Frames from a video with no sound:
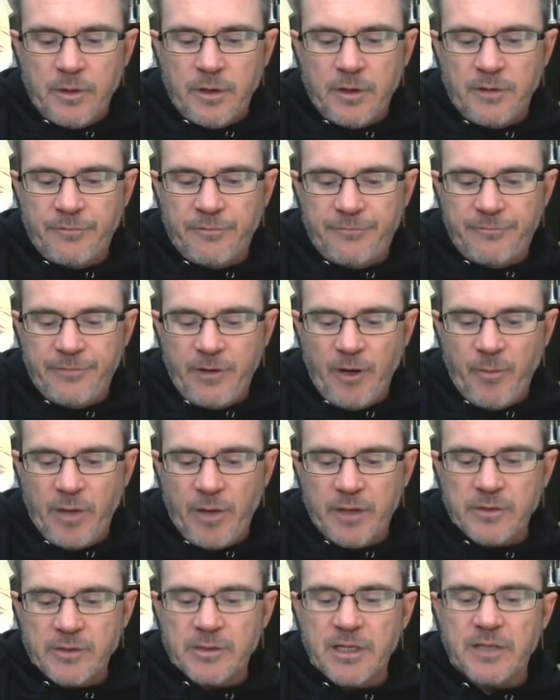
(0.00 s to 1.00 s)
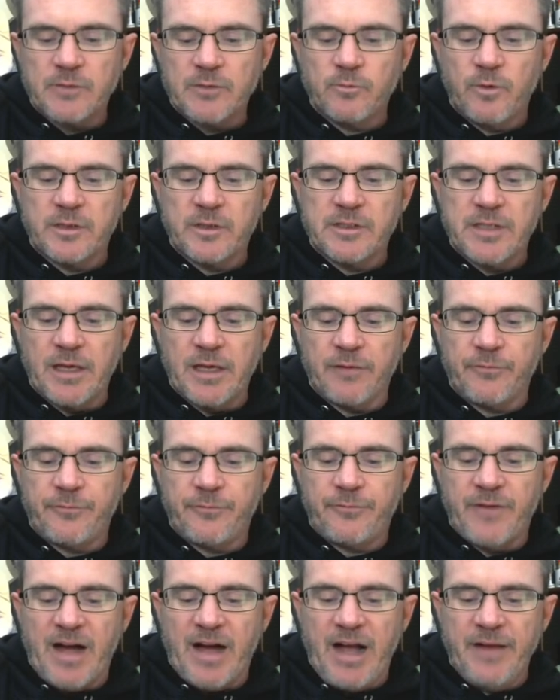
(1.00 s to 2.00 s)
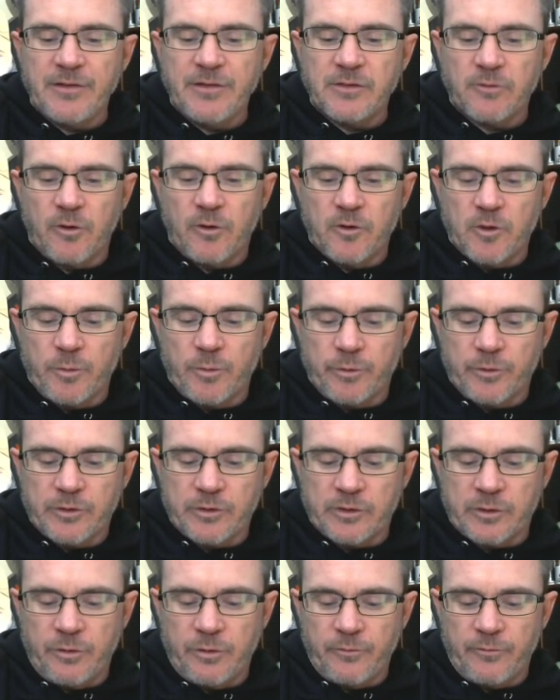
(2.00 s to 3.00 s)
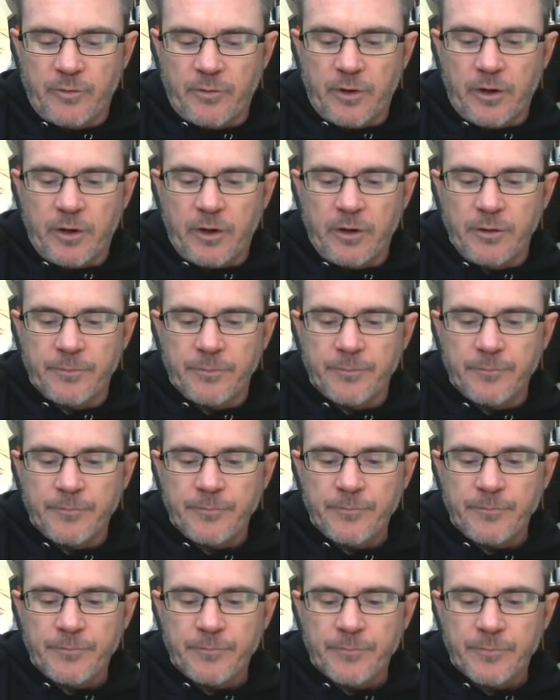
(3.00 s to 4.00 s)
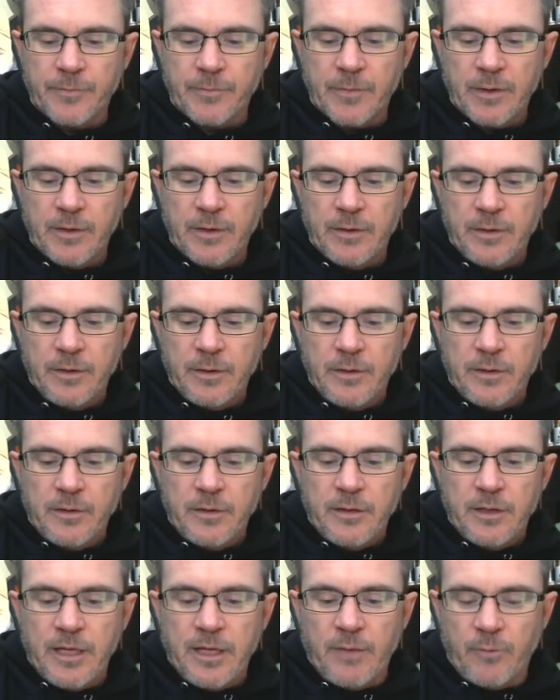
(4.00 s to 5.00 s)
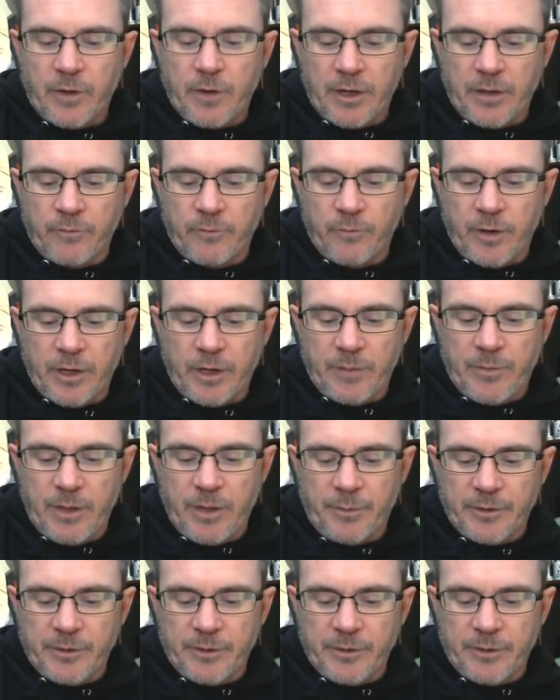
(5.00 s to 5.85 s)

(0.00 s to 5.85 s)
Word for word: a fair amount. Of, that's what's that? Five stormtroopers so far. And we're gonna we're gonna be able